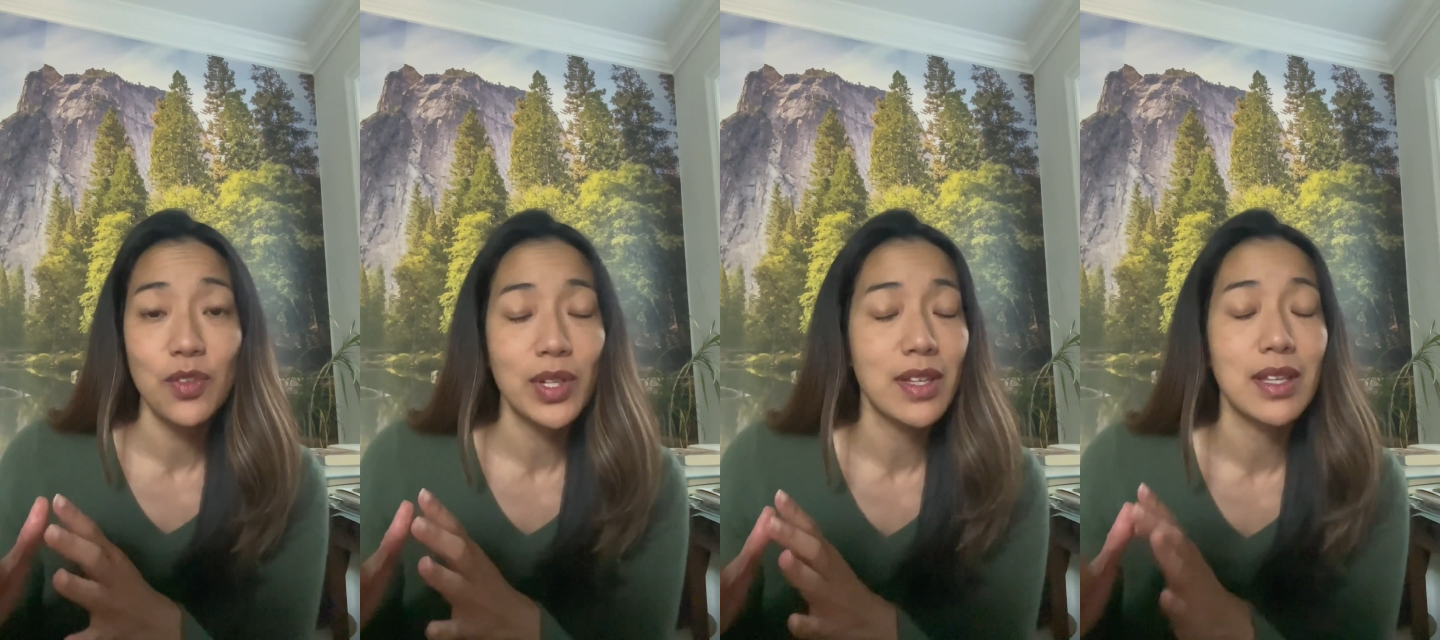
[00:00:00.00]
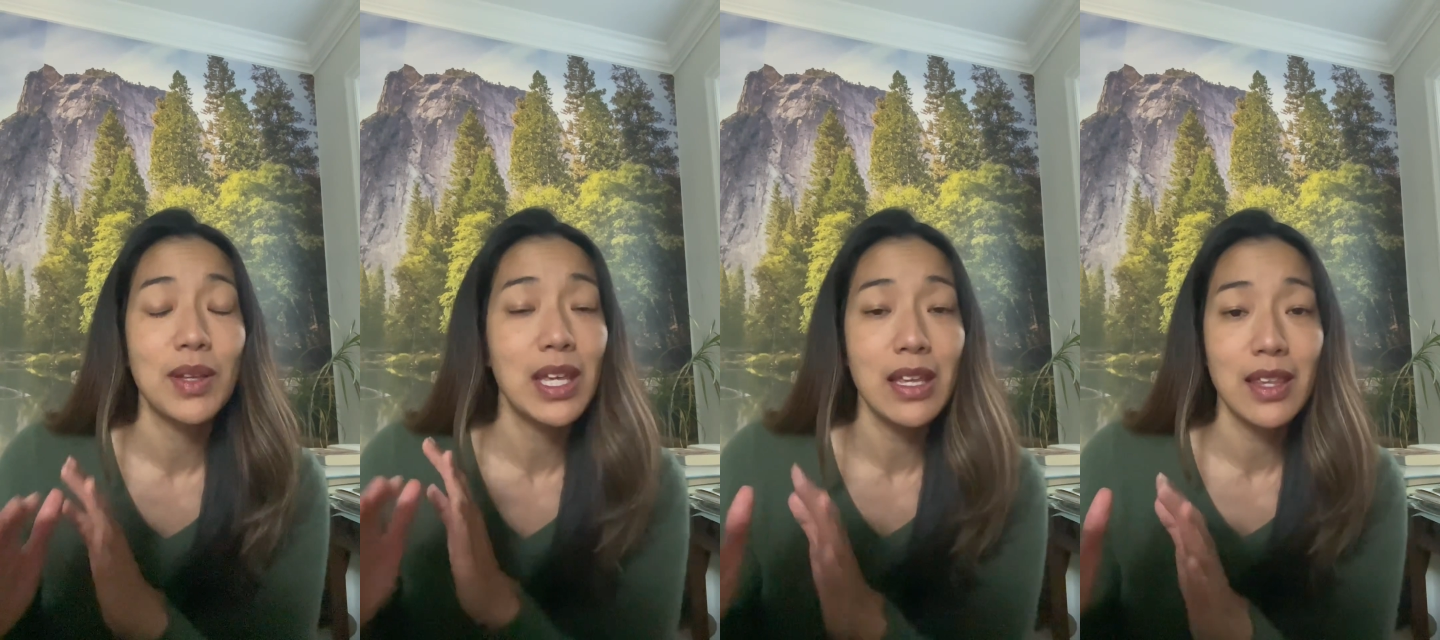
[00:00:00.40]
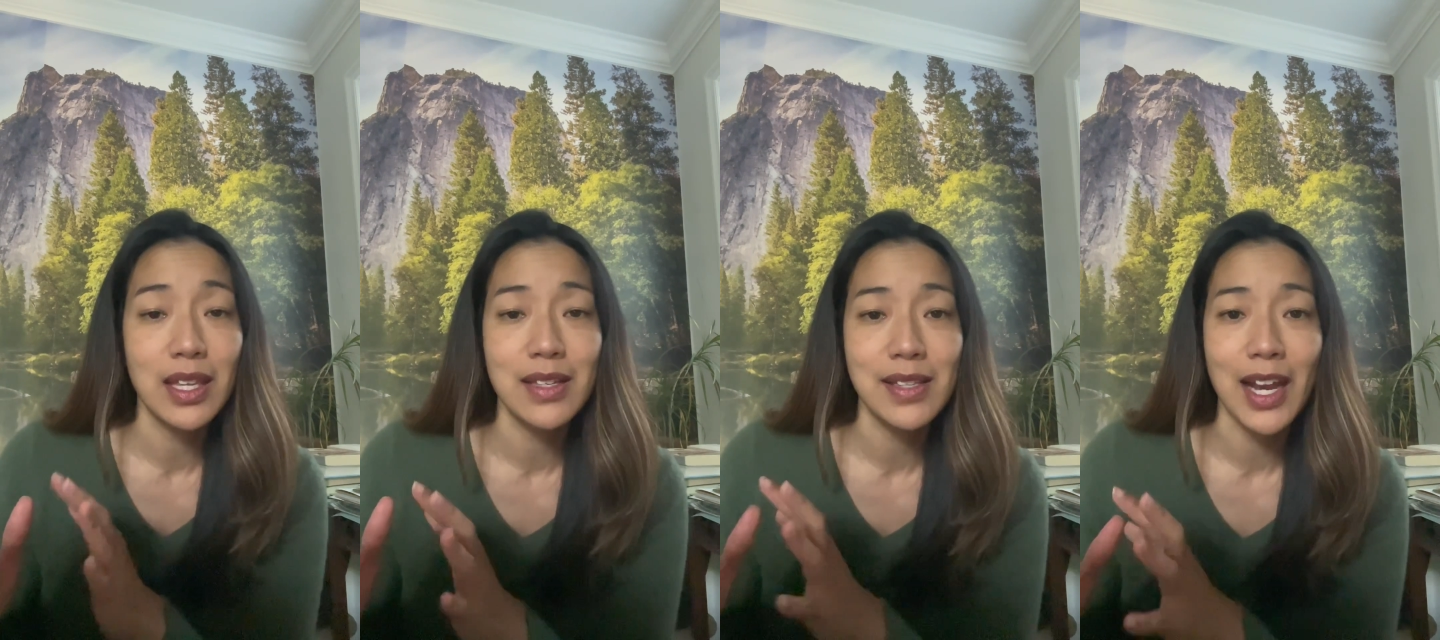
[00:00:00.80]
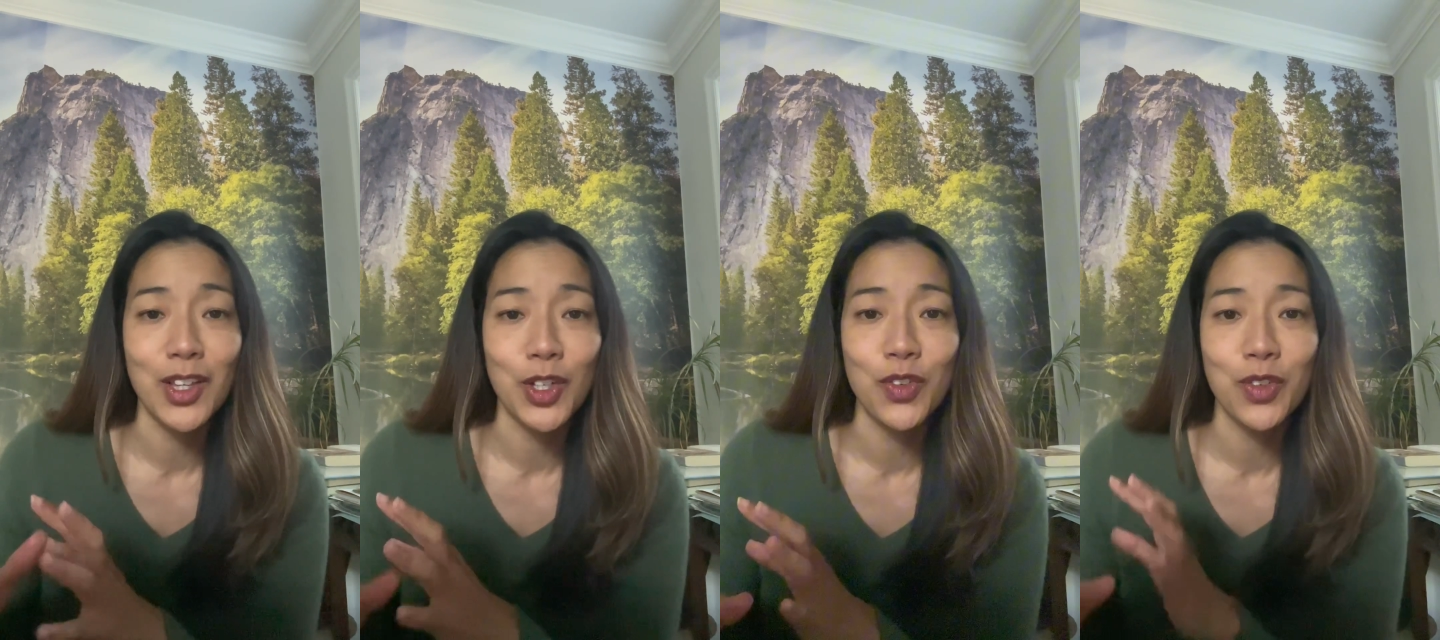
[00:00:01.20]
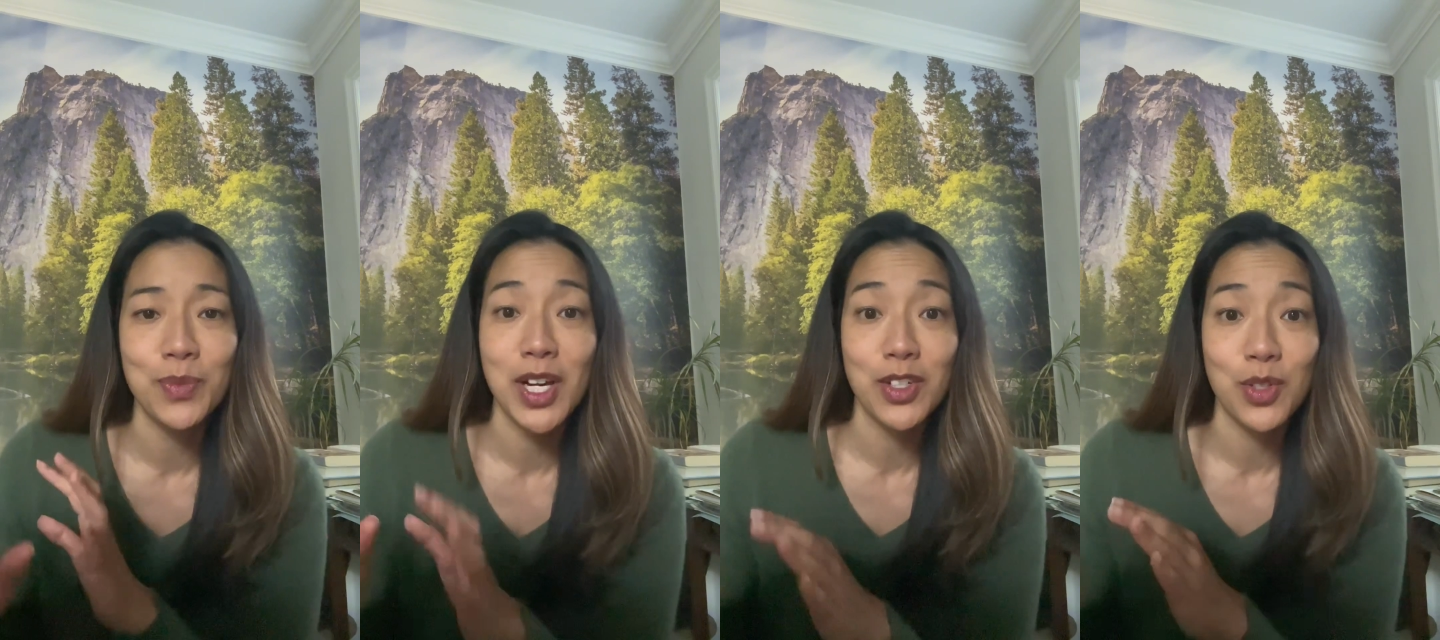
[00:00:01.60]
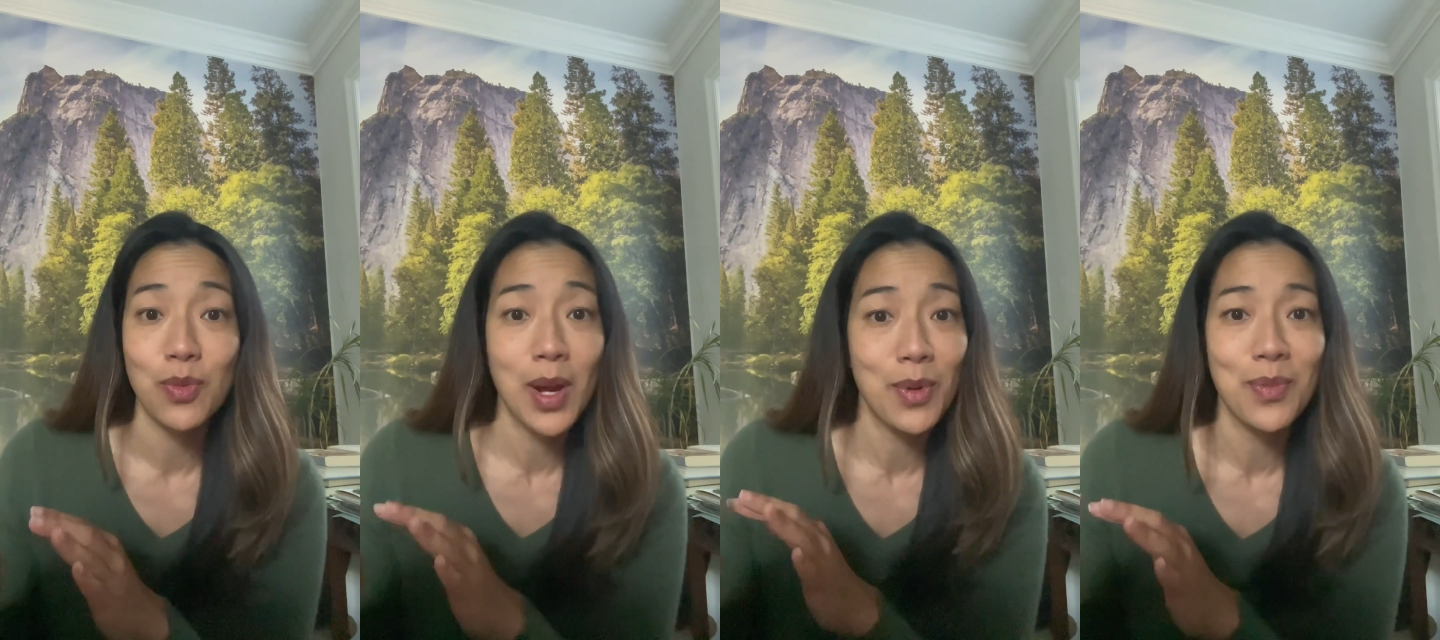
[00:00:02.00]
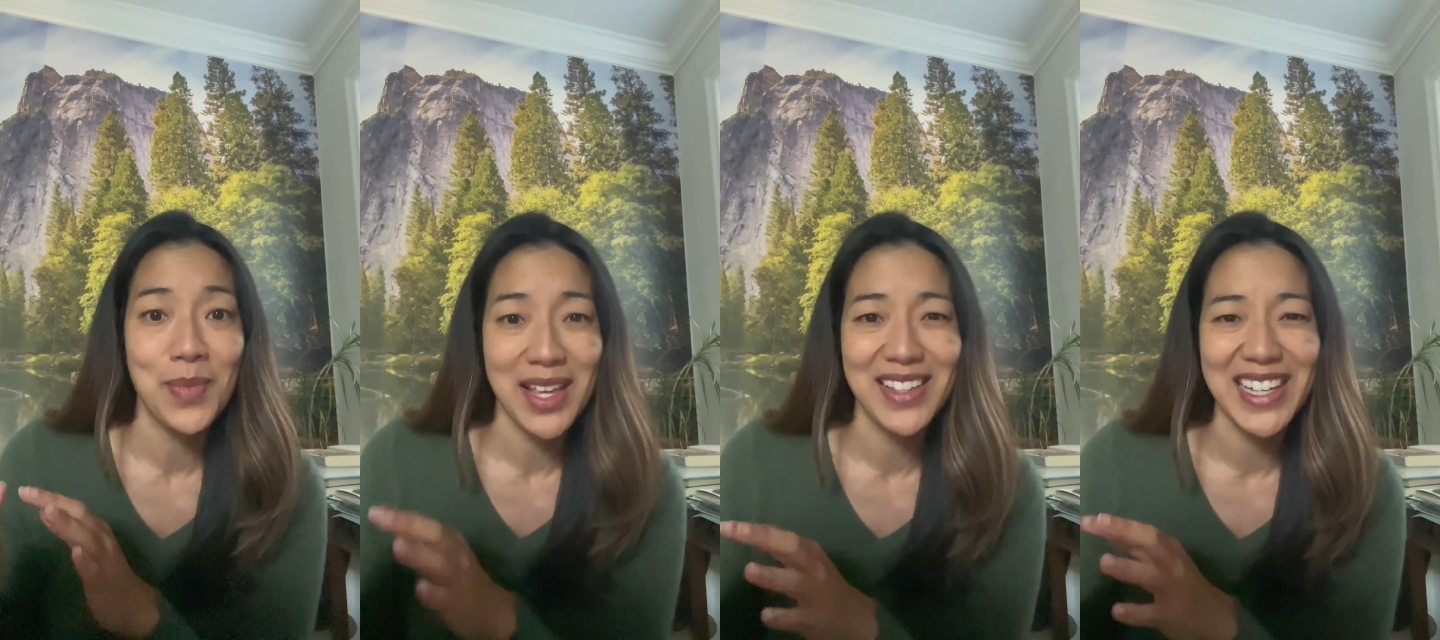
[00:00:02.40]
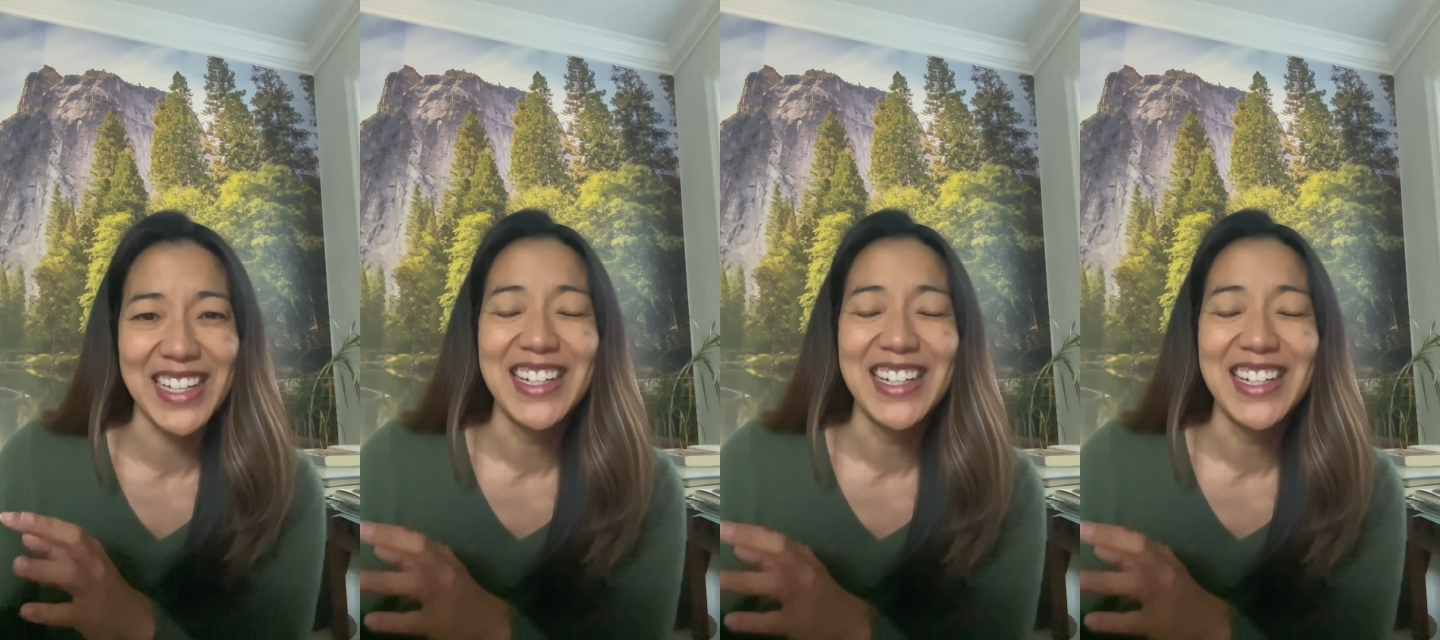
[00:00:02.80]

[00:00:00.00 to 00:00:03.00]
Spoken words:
one of the key things that I learned from Dr. Robert Maley